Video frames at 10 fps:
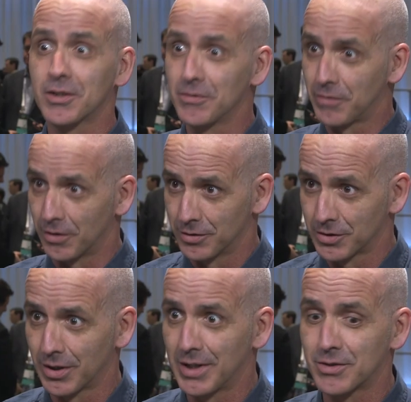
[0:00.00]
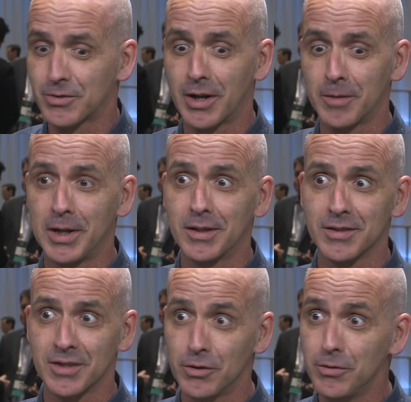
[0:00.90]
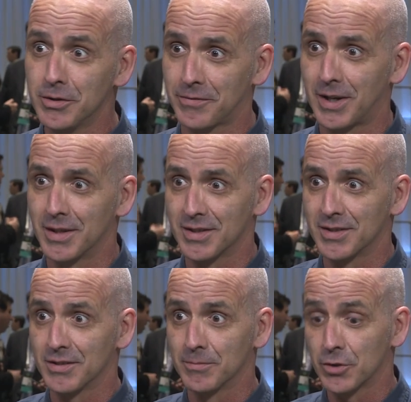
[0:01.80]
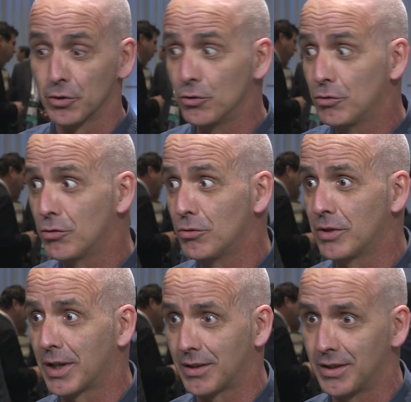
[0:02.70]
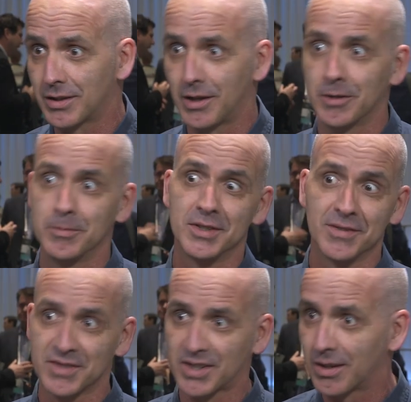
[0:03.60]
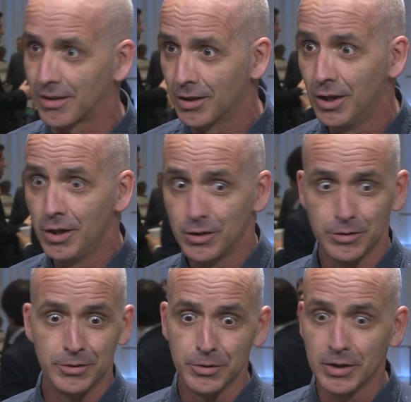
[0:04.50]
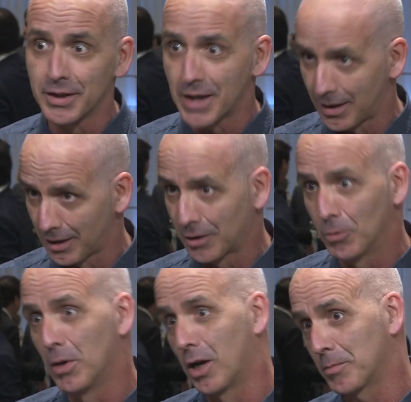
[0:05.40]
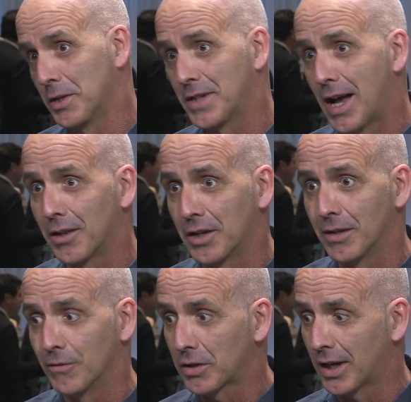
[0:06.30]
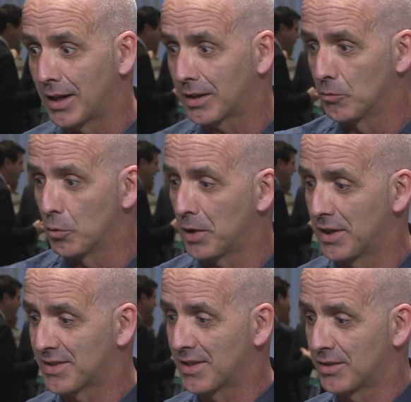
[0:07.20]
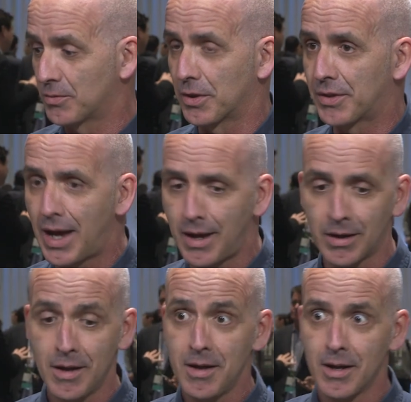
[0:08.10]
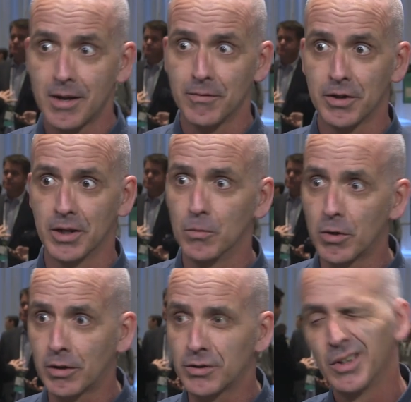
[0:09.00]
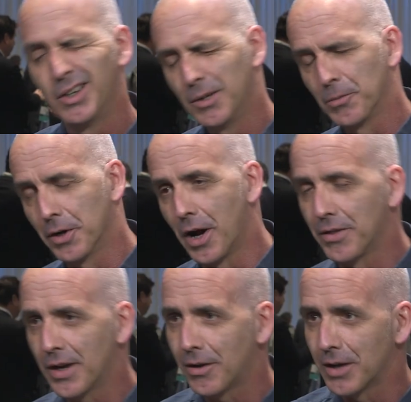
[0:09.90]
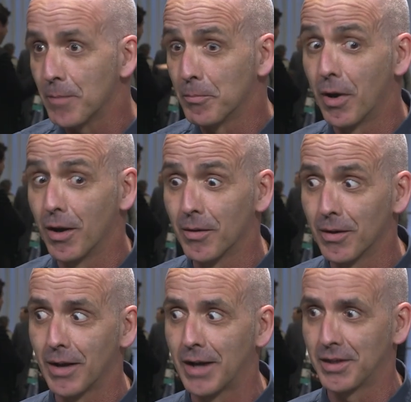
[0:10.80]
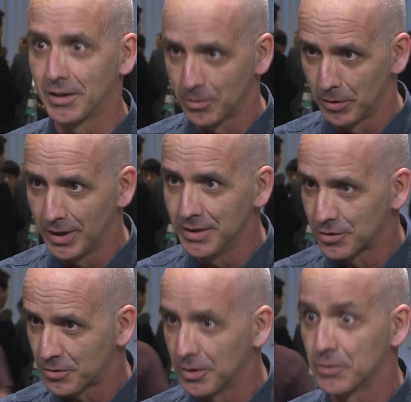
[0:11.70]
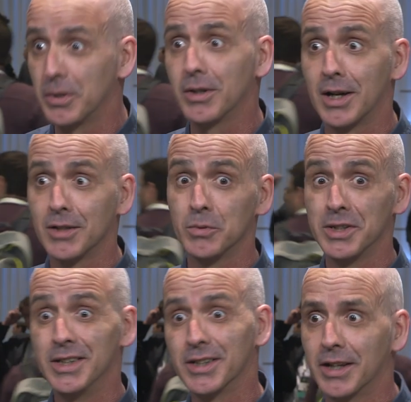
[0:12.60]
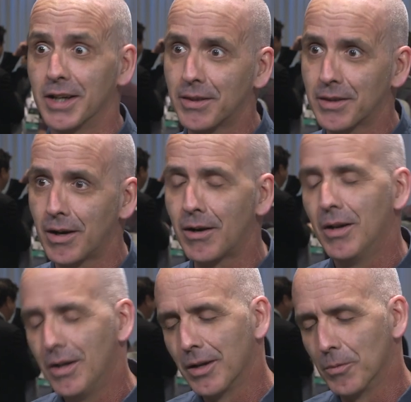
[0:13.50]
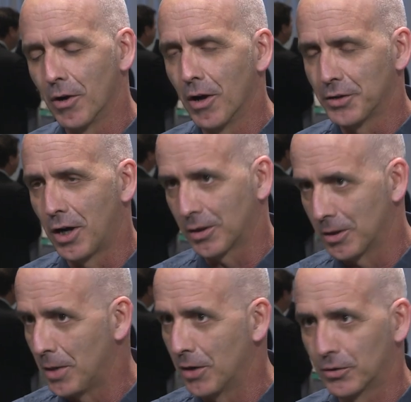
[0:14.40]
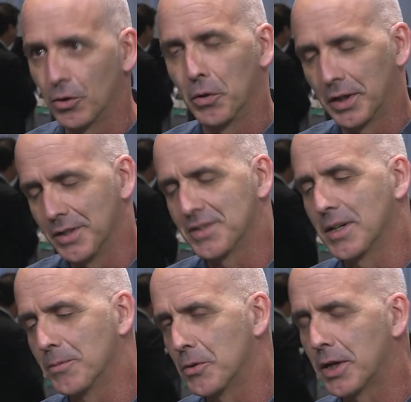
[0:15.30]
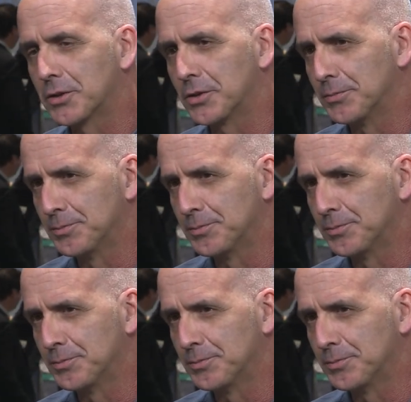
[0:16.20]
converge. Let's try to make this a unified system so you do get the economies of scale. You do get that Lego block mentality of, okay, I can replace this with that, everything works. We're not there yet, but I think the industry has realized we need to get there and we're all talking about going in the same direction.